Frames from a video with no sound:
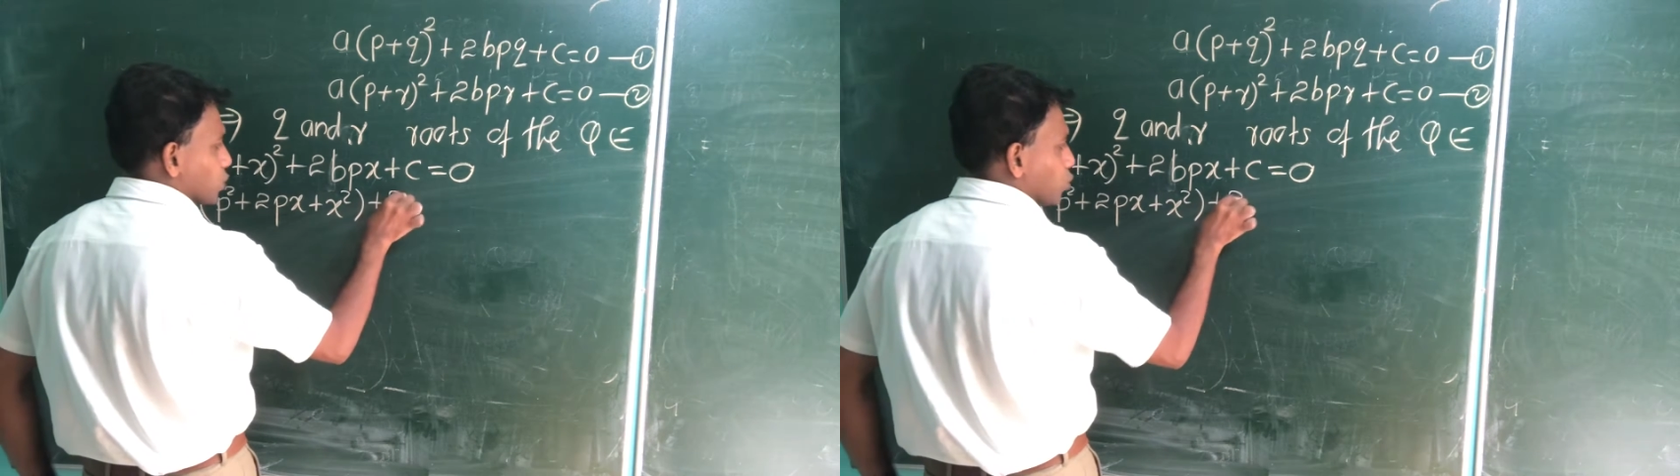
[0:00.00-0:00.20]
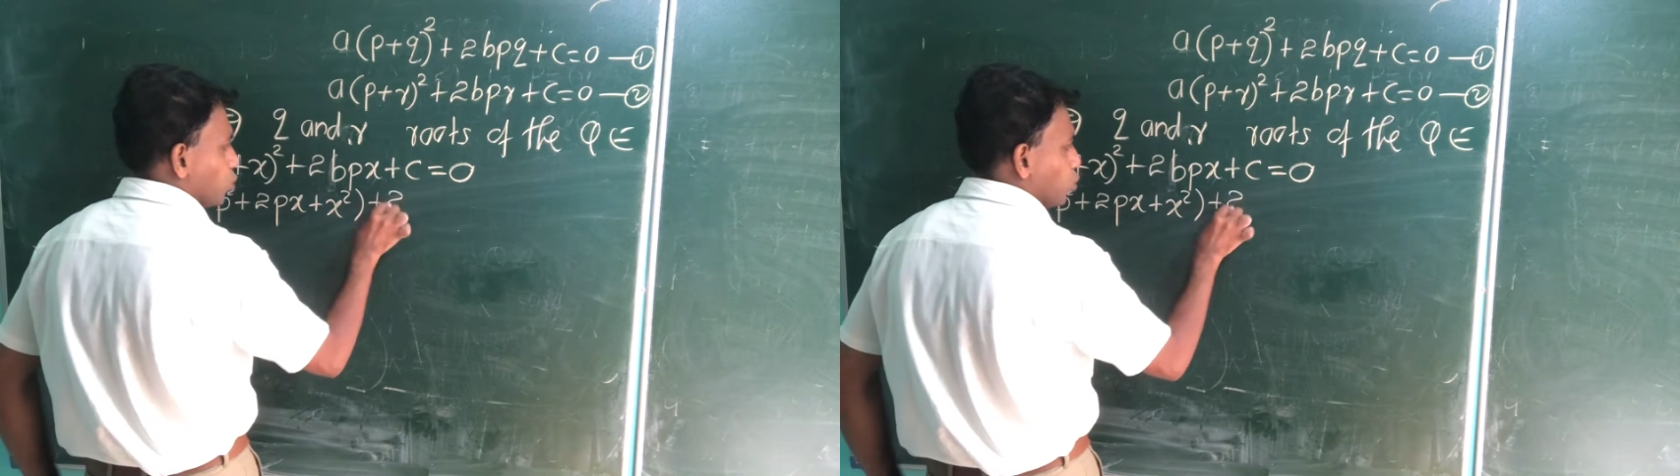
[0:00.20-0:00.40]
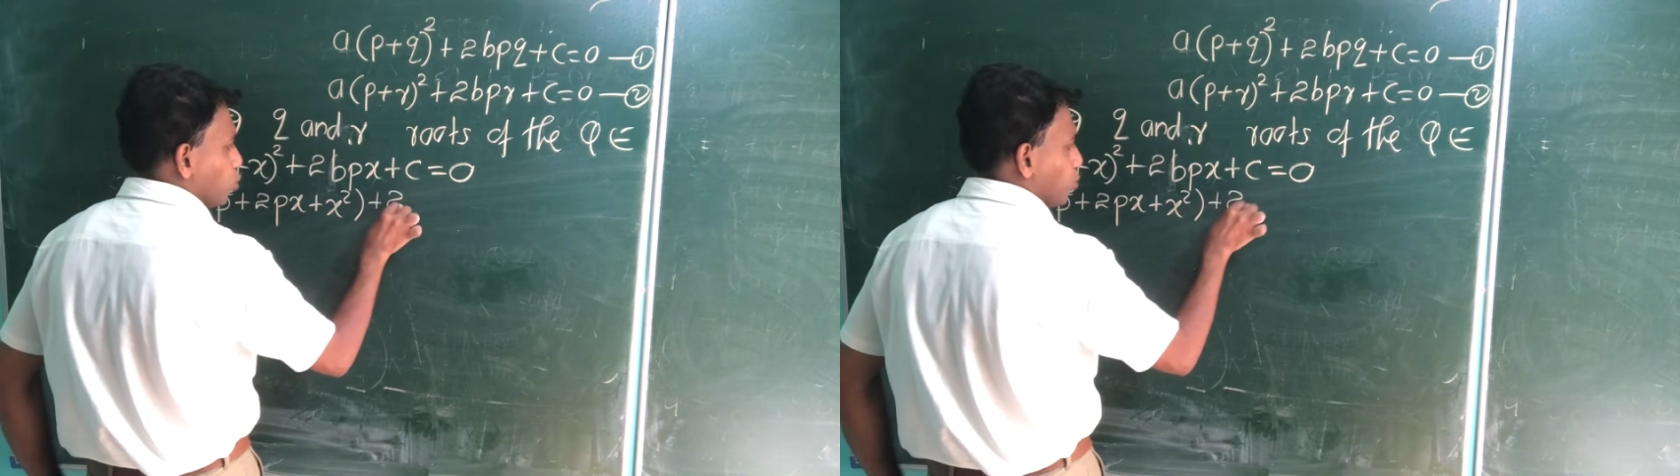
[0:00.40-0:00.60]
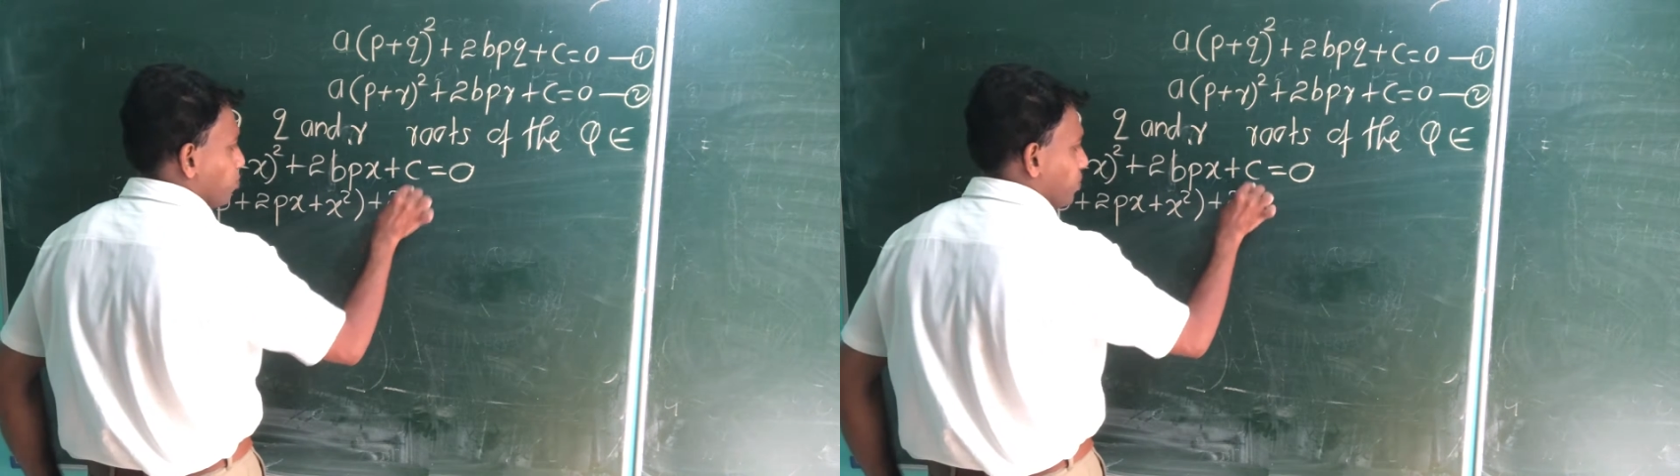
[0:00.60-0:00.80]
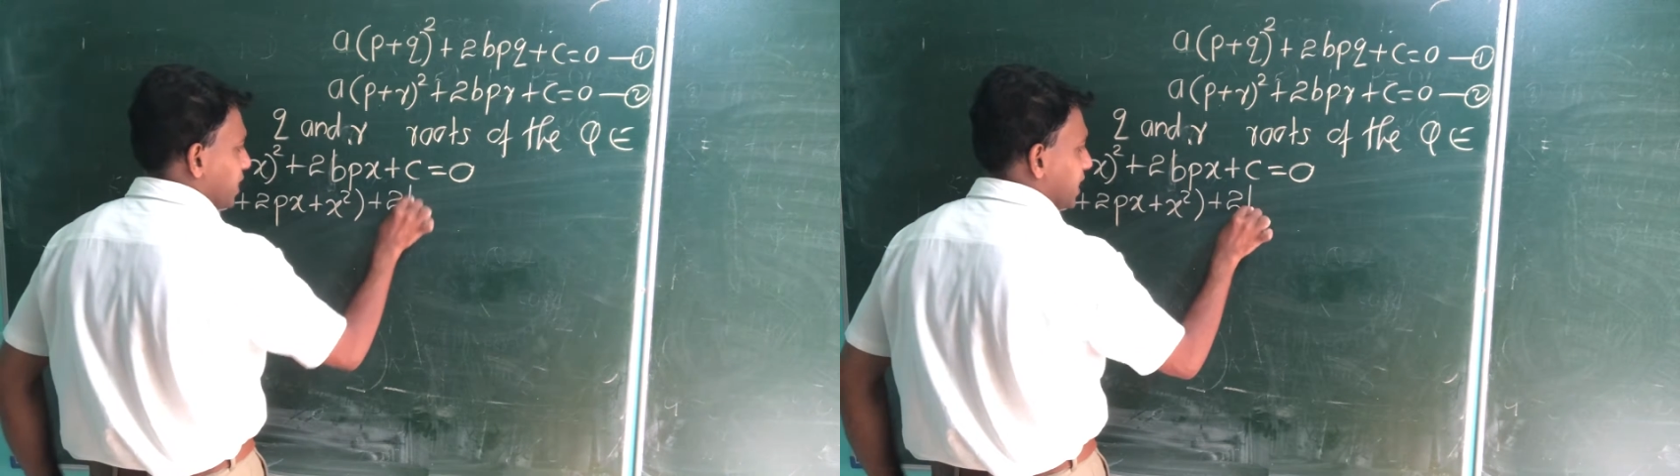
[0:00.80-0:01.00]

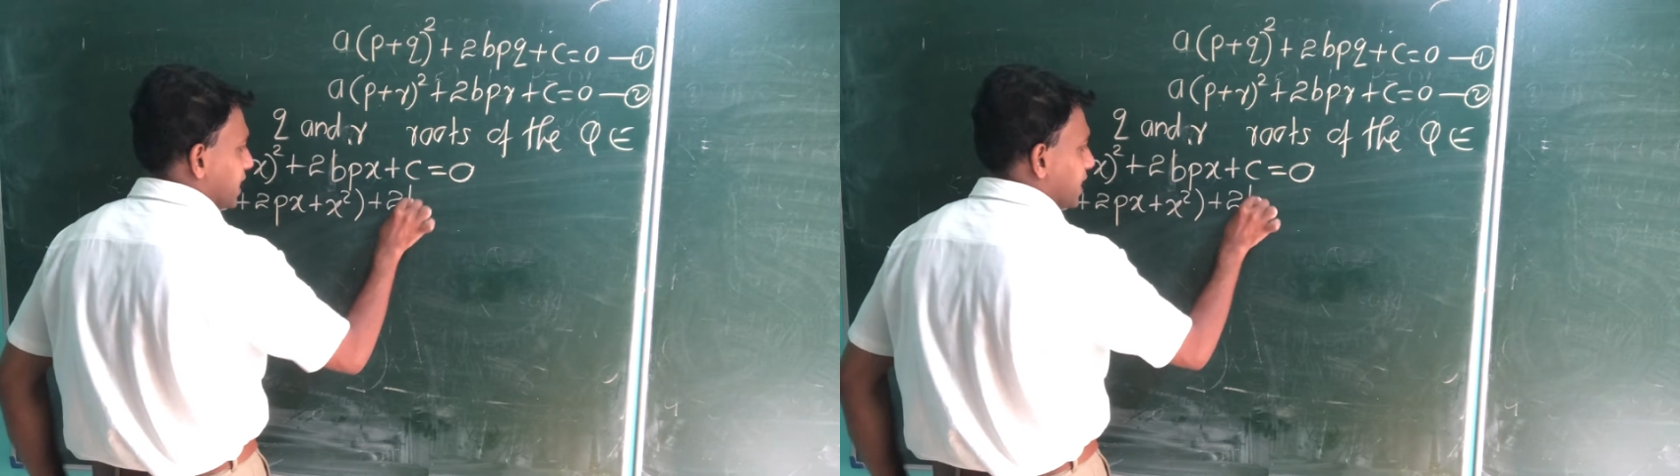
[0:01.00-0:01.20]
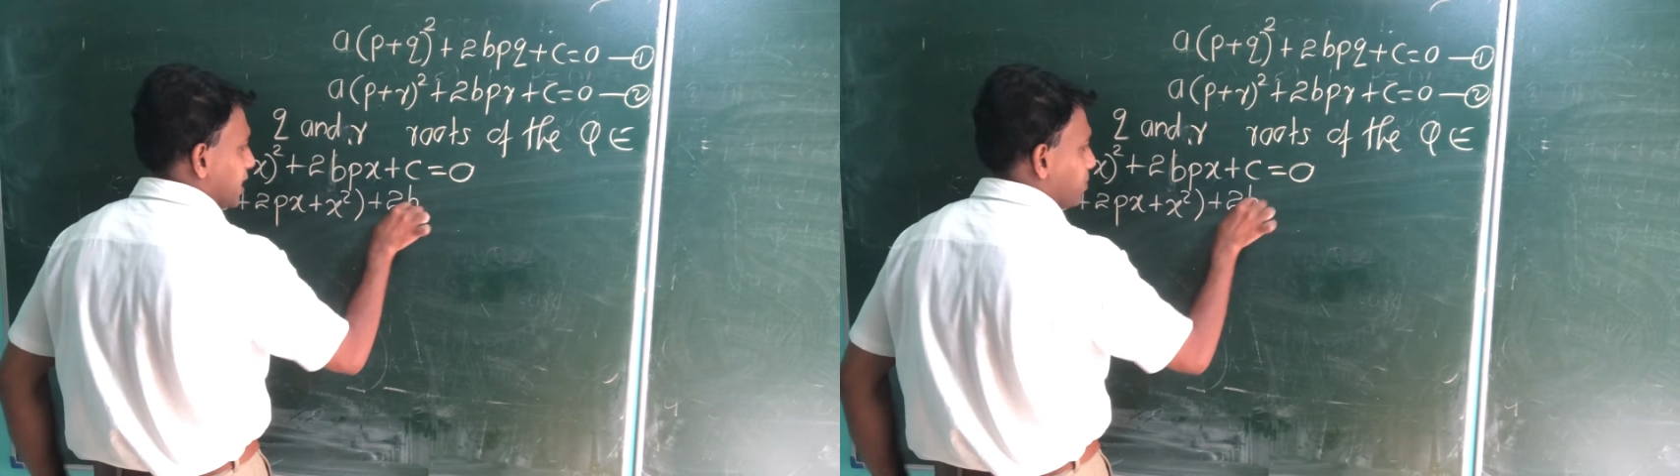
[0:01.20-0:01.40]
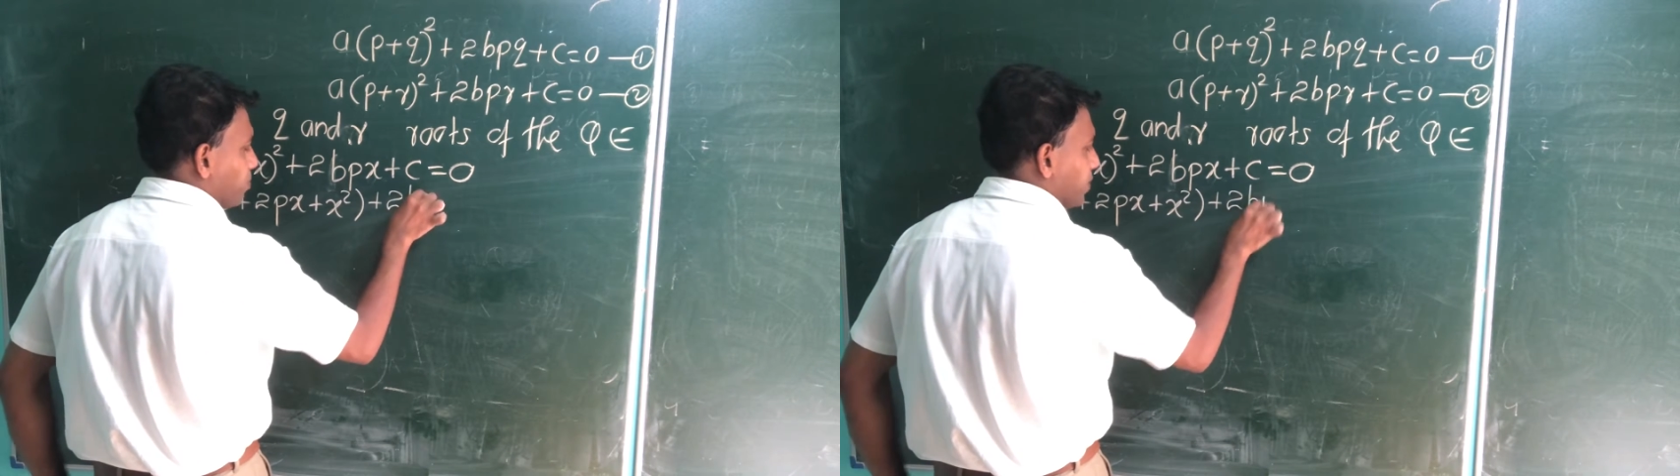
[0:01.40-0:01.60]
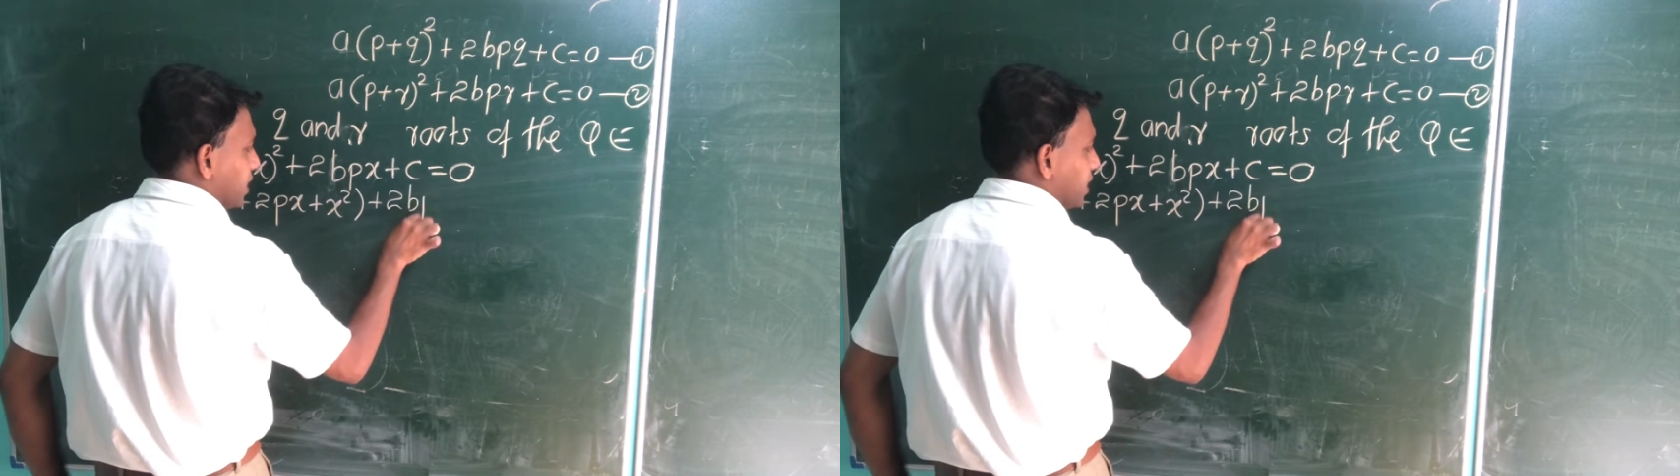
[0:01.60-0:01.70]
2bpx